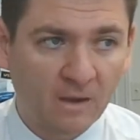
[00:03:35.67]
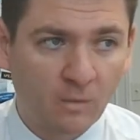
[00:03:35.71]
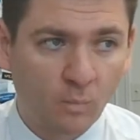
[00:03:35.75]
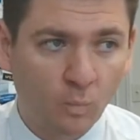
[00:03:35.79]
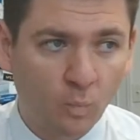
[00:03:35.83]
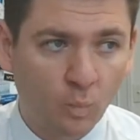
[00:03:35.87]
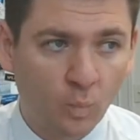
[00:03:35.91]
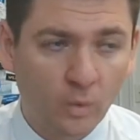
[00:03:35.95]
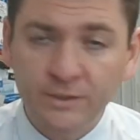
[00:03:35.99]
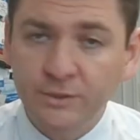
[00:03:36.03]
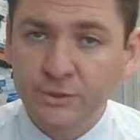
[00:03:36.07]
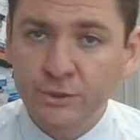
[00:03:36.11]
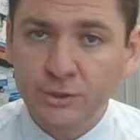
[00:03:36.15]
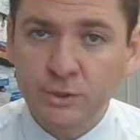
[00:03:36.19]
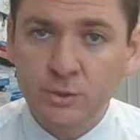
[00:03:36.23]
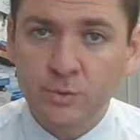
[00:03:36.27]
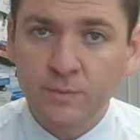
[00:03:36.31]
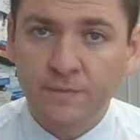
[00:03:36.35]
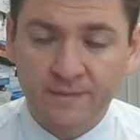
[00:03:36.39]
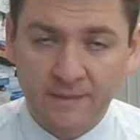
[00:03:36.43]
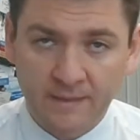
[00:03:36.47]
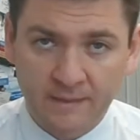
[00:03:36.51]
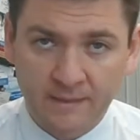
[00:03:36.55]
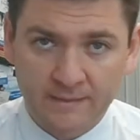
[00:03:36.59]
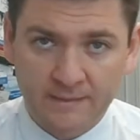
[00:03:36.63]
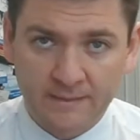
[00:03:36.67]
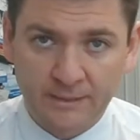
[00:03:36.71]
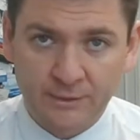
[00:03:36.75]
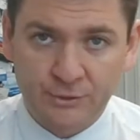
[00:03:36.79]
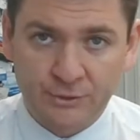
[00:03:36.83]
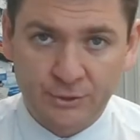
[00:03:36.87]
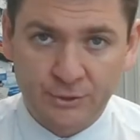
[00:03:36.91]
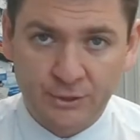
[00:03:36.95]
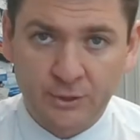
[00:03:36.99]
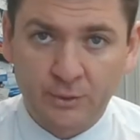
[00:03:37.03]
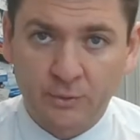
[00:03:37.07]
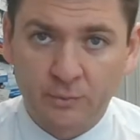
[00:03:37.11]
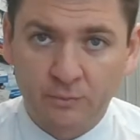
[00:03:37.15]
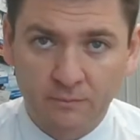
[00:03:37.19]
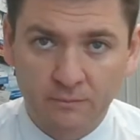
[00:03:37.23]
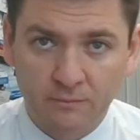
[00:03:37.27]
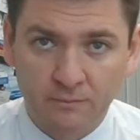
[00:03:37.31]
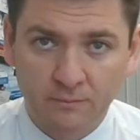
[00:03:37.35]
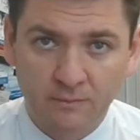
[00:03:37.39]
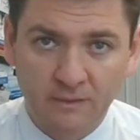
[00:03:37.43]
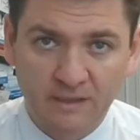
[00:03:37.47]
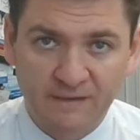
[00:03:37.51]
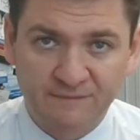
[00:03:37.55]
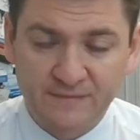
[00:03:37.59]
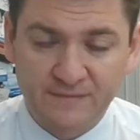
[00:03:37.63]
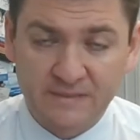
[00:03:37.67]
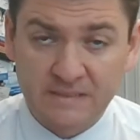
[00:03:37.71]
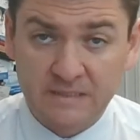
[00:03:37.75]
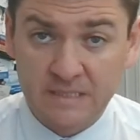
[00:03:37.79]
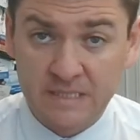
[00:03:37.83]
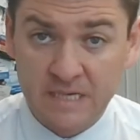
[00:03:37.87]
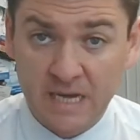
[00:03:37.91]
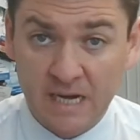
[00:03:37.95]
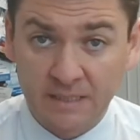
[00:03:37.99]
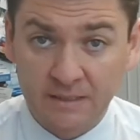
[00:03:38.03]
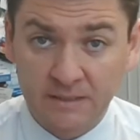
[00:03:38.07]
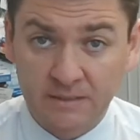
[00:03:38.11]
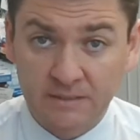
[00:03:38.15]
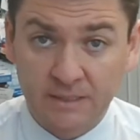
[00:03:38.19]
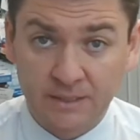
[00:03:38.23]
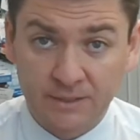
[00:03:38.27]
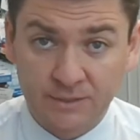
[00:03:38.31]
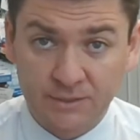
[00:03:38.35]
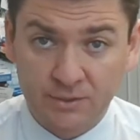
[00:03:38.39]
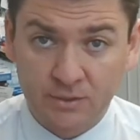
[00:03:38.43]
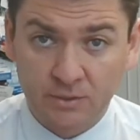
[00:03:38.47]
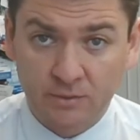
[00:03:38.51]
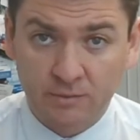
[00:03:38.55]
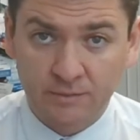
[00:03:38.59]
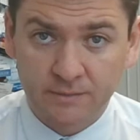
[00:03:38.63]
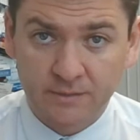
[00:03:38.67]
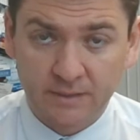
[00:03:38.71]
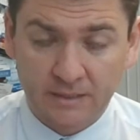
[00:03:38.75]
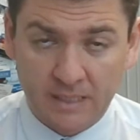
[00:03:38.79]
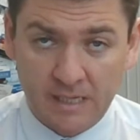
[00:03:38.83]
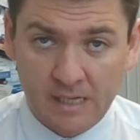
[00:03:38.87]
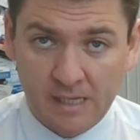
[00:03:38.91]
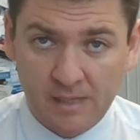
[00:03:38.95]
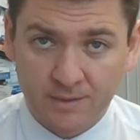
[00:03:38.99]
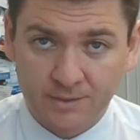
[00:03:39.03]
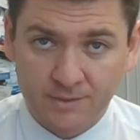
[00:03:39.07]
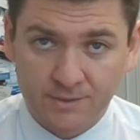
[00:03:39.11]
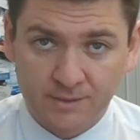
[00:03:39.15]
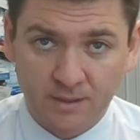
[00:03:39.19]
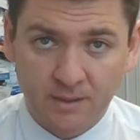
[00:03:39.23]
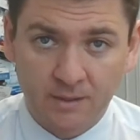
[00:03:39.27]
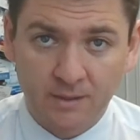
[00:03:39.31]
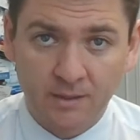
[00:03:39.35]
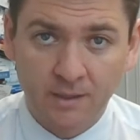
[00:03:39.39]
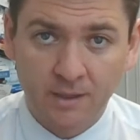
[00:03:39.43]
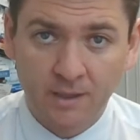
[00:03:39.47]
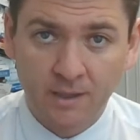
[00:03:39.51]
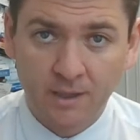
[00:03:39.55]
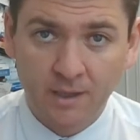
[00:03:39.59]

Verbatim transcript: what do you think they do if it's not digital technology